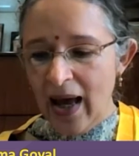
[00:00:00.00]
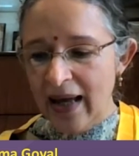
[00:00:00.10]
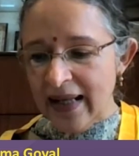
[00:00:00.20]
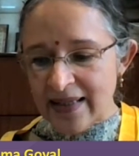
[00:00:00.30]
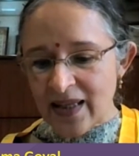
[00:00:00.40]

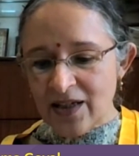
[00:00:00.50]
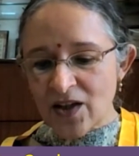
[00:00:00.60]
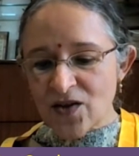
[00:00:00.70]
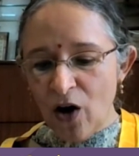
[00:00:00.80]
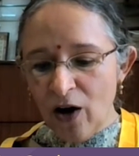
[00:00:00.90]
And as they
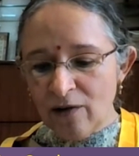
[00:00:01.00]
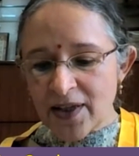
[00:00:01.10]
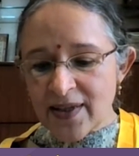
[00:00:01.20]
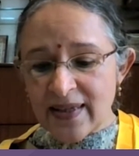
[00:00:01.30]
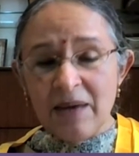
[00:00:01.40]
dissolve,
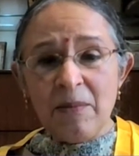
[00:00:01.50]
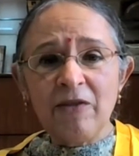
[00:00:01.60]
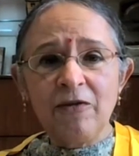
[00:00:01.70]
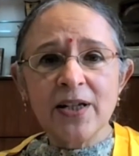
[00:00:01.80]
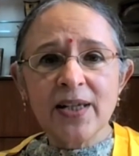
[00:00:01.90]
the same
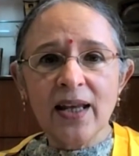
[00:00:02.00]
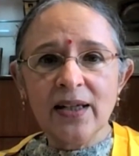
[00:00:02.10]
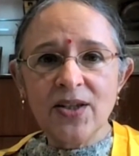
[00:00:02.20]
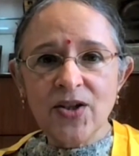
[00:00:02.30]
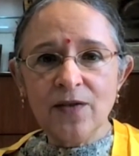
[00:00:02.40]
effort can
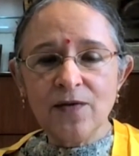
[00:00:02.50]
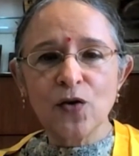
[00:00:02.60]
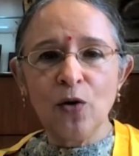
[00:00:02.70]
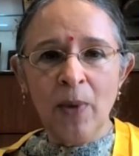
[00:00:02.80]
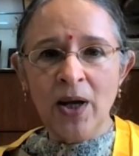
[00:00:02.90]
achieve
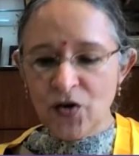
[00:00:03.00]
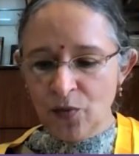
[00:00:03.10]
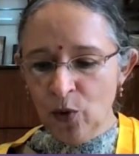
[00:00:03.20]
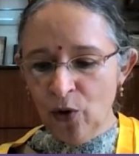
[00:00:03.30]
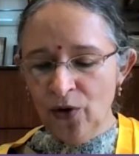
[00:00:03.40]
so much
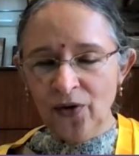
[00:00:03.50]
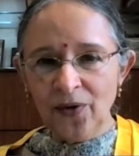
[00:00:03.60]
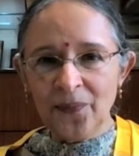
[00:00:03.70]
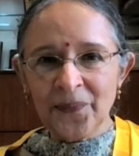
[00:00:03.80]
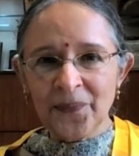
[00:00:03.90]
more.
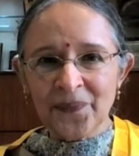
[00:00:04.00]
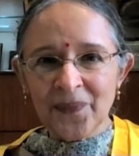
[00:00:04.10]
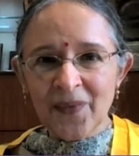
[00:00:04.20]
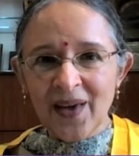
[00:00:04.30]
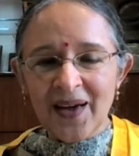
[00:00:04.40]

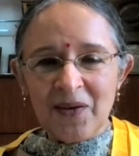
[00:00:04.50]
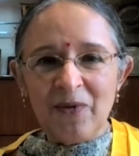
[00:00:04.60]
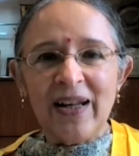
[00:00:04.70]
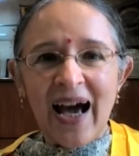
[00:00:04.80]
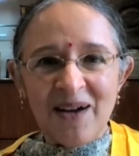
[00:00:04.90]

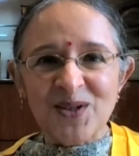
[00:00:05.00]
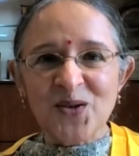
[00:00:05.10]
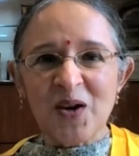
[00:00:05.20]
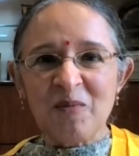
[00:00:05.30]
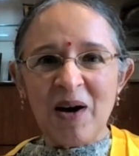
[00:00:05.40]
When I
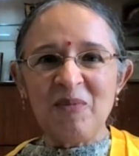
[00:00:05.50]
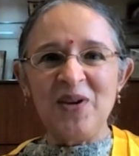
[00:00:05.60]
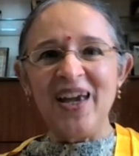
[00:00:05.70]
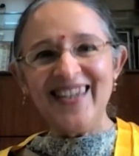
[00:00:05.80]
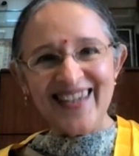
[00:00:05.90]
was doing my
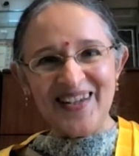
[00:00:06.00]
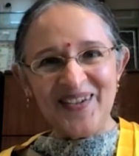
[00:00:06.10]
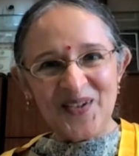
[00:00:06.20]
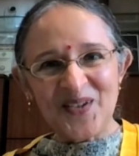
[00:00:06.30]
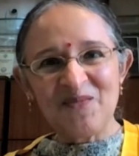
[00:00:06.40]

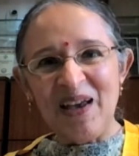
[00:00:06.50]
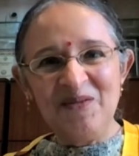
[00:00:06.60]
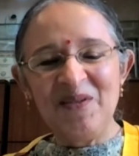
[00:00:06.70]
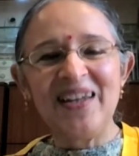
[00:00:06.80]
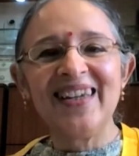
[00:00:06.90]
PhD, which was
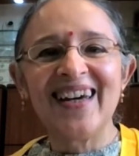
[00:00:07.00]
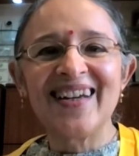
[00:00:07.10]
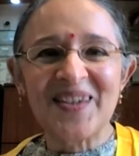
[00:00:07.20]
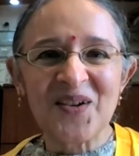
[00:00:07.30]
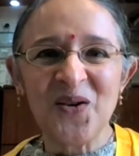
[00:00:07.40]
many, many
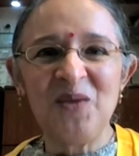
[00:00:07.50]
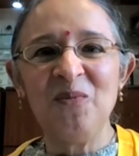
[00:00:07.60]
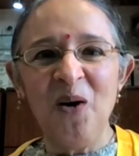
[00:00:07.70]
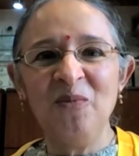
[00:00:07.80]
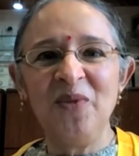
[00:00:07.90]
years ago
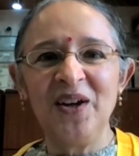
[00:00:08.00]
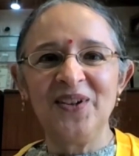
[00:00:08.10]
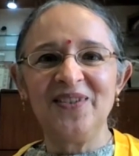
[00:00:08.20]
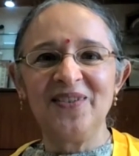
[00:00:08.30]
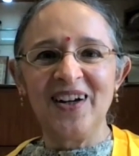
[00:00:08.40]
in Bombay
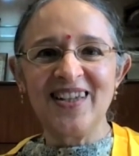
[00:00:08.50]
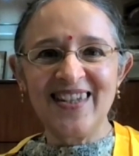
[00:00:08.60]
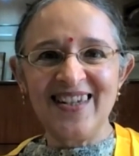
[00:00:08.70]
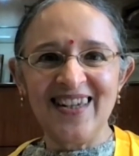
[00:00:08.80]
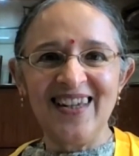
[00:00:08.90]

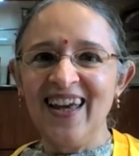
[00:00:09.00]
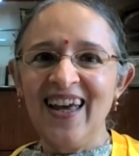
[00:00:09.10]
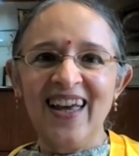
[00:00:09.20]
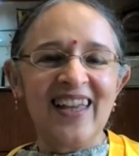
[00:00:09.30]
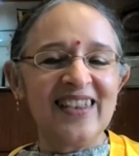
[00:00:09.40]
University,
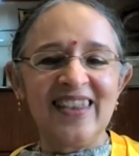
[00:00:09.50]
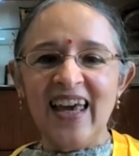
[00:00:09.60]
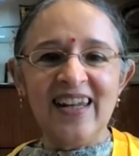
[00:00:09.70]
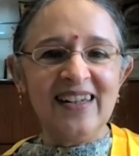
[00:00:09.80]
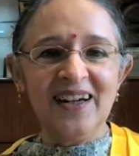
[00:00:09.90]

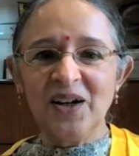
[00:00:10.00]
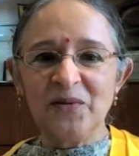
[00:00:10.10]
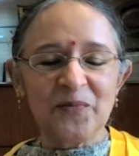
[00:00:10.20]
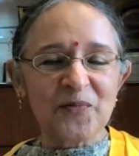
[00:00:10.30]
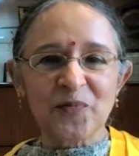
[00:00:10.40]
then
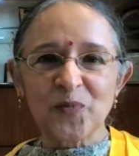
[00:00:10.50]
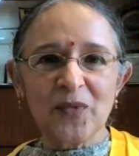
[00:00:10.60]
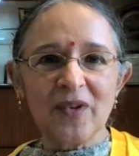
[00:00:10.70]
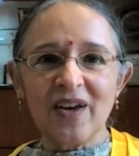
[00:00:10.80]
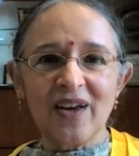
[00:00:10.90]
um,
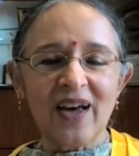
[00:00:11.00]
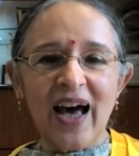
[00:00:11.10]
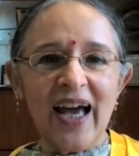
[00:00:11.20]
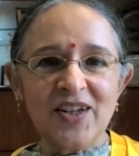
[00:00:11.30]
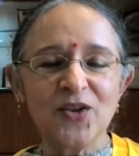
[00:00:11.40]

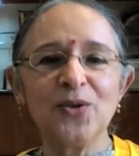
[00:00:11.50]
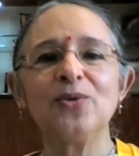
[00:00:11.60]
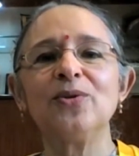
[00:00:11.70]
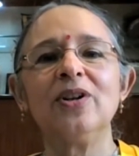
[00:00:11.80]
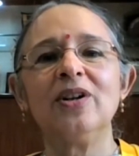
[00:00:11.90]
I had
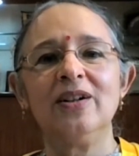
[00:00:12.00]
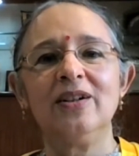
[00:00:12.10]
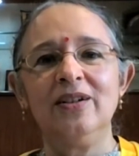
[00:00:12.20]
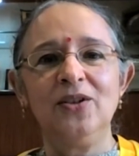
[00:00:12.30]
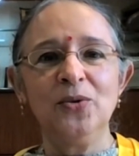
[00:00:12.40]
to
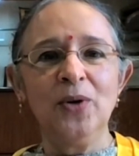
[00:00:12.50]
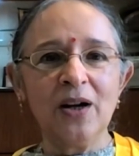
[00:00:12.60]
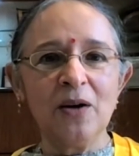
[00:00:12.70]
do a